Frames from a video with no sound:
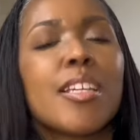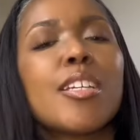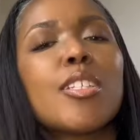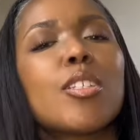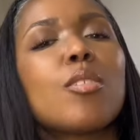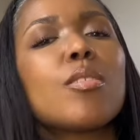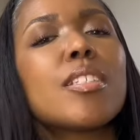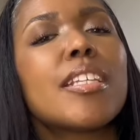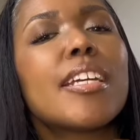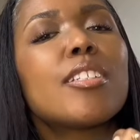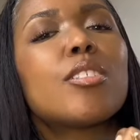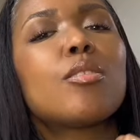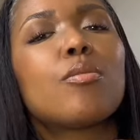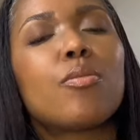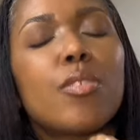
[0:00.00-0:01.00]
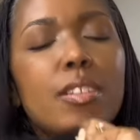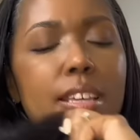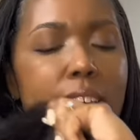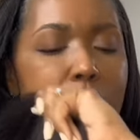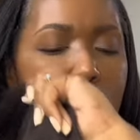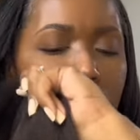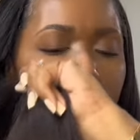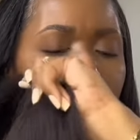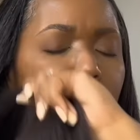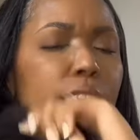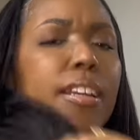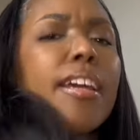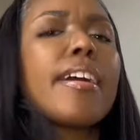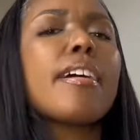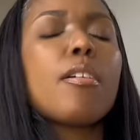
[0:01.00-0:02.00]
So stay tuned for that. But for
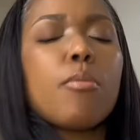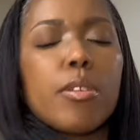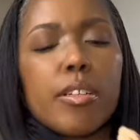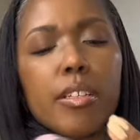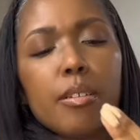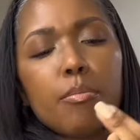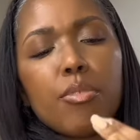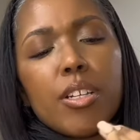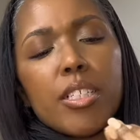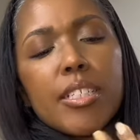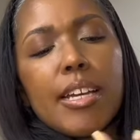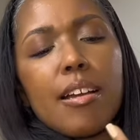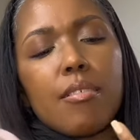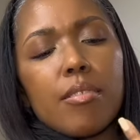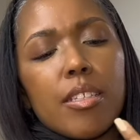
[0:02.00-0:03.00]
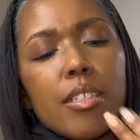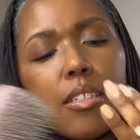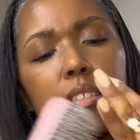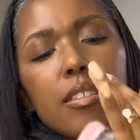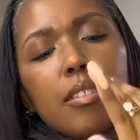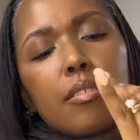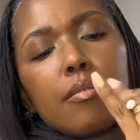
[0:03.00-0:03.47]
now, we're gonna brush out these